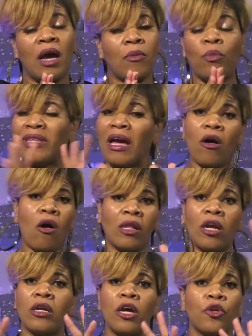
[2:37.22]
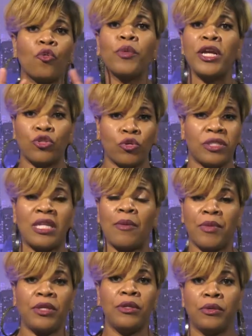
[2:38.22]
without all our other resources that
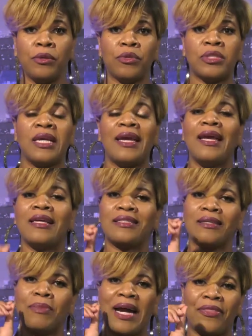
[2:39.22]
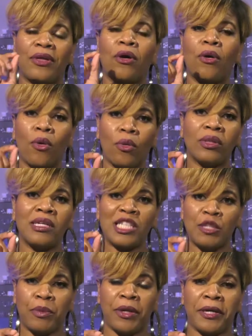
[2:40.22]
we use, is by the Holy
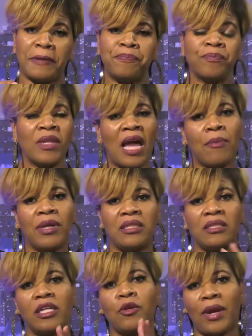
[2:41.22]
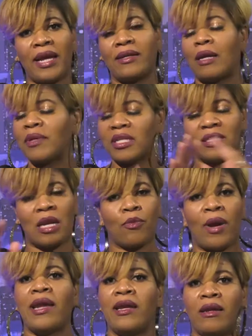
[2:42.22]
Spirit. I'm going to tell you right now. I'm going to stop
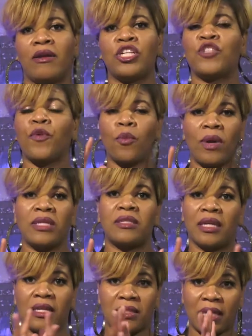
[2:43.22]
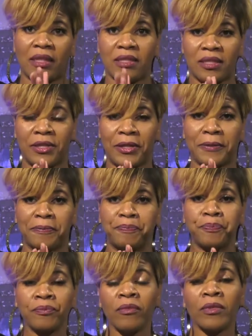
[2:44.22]
right here just for 1 second and say this to you.
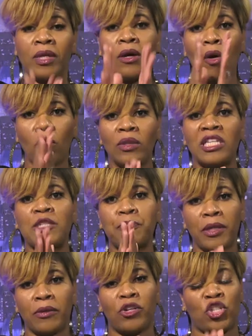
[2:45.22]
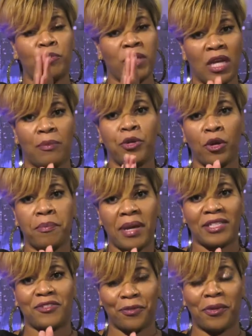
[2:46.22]
The Holy Spirit should become your
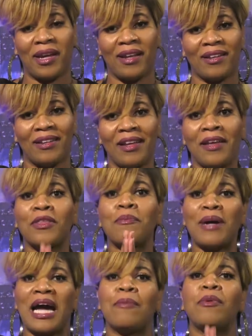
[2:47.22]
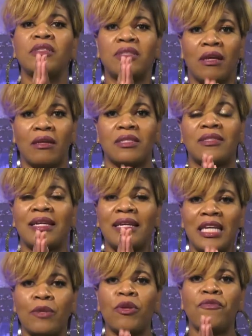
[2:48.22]
best friend. The Bible tells us that
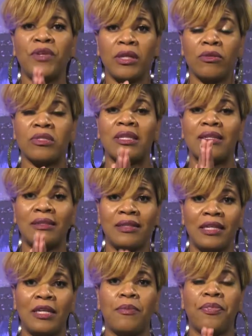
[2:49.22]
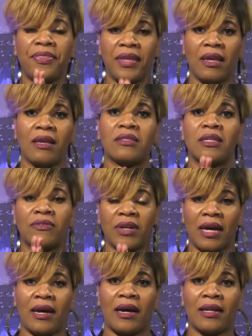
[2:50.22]
He reveals the deep things of
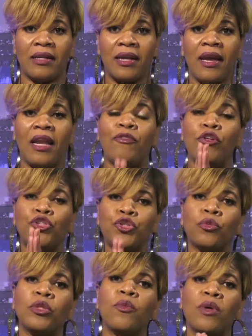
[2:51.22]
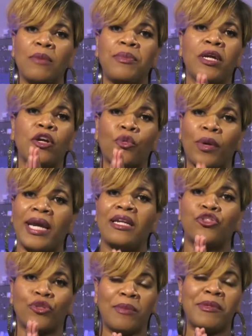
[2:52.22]
God. If you truly want to be a great
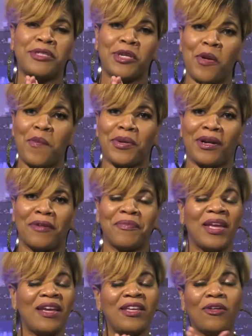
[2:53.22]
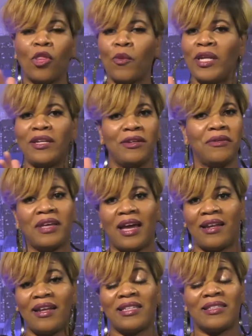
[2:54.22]
dream interpreter, the only way to do
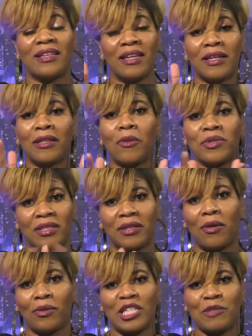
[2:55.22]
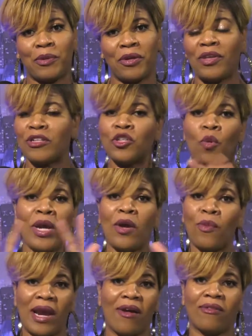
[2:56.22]
that is to get close to the Holy Spirit. There's no way
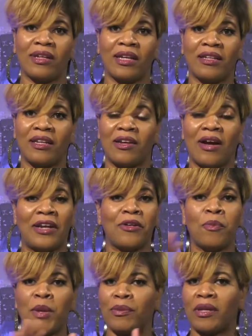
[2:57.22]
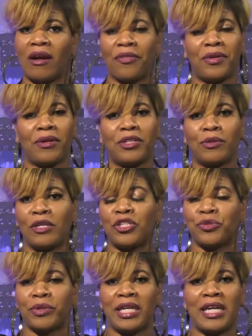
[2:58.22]
around it. You know, I know people are out there doing
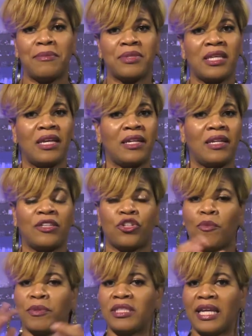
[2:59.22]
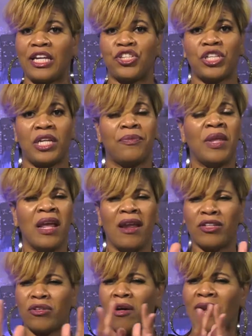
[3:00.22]
dreams and interpretation.
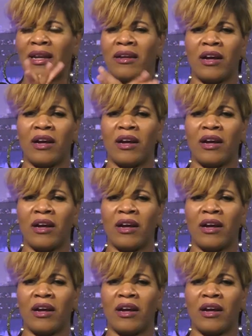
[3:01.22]
There's all kind of